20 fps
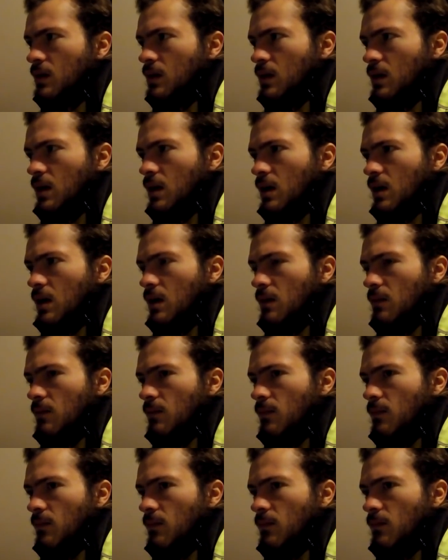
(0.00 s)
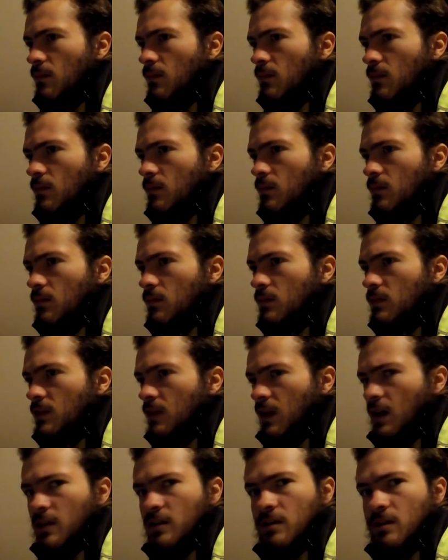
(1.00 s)
Um, so
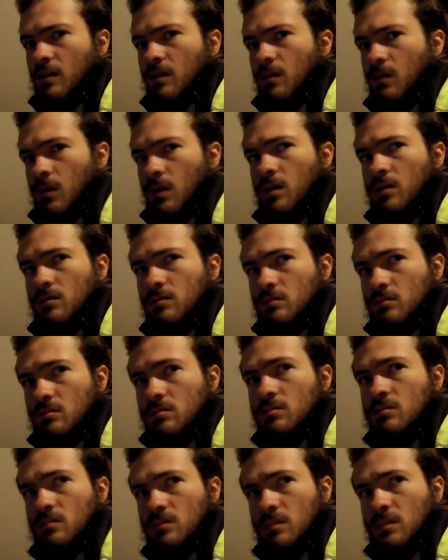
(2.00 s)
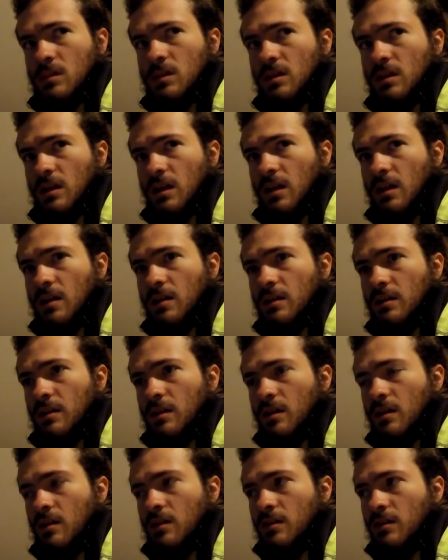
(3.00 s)
yeah, it's going well. And
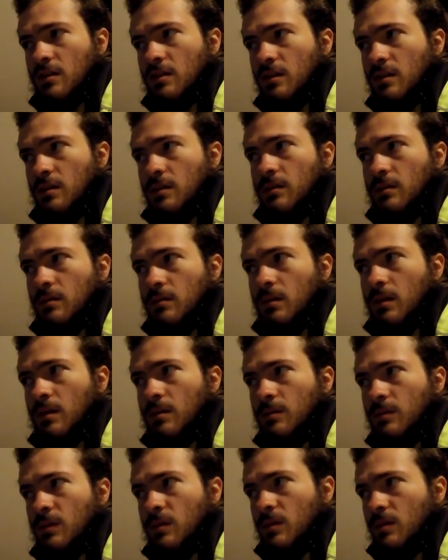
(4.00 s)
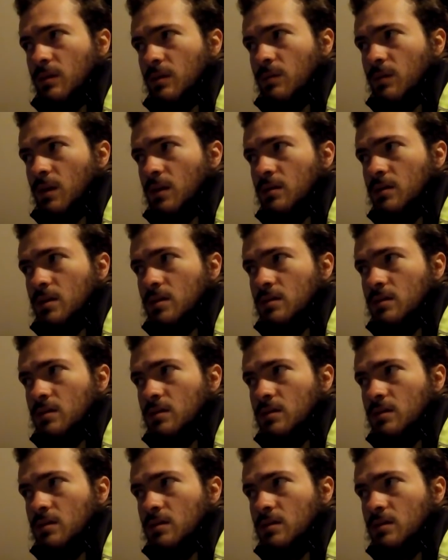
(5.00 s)
I'll see you when we're on the road.